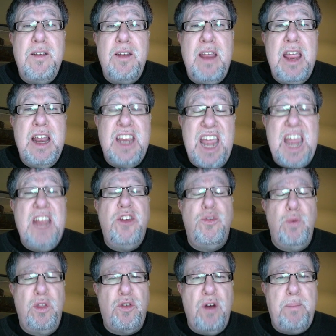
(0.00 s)
engaged
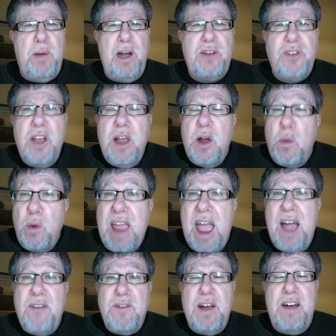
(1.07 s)
with Dropbox, we
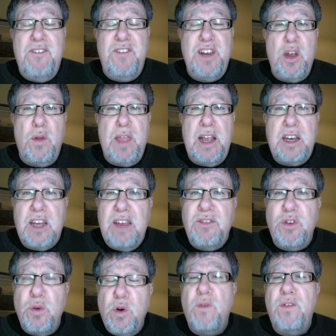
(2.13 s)
have a video that gives
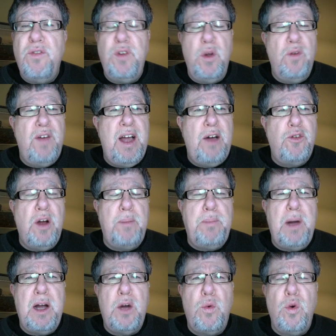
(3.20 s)
you an overview of how
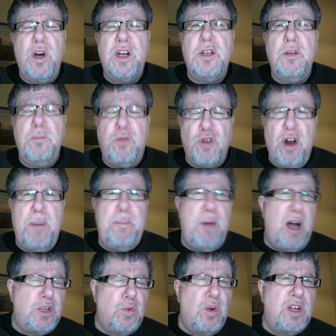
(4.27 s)
Dropbox, work,
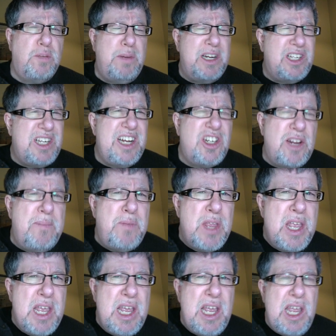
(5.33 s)
Dropbox works. But essentially,
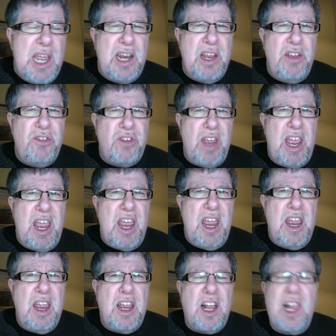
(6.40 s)
it is
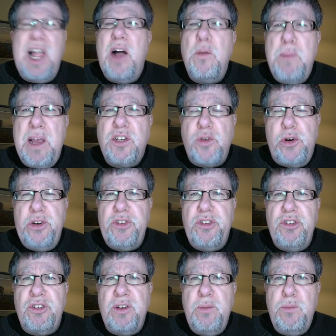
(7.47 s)
a cloud based storage
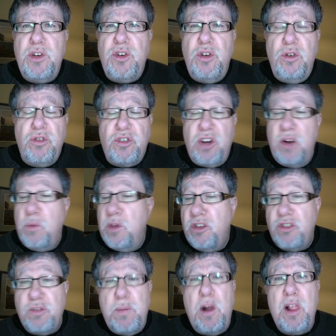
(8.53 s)
system, which you start with a
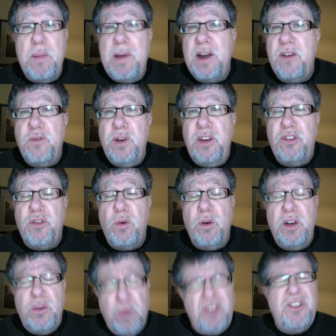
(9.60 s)
small amount of free
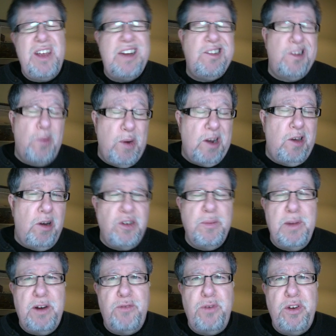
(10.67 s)
storage, which is actually quite a large
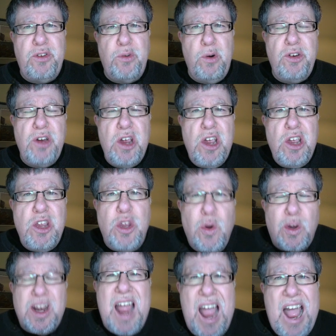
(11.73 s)
amount of free storage. You
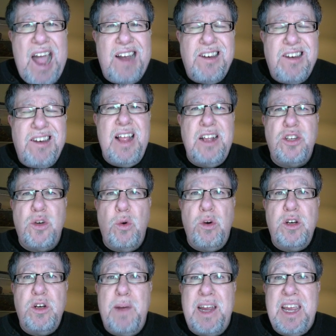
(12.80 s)
can add to that
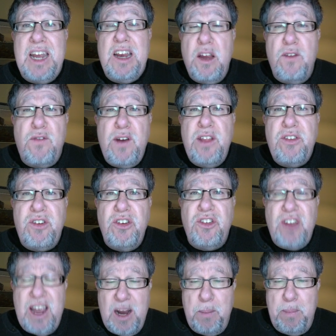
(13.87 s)
storage by getting your friends to
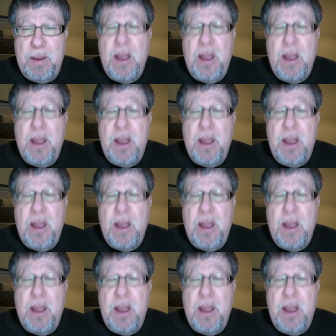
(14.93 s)
sign up,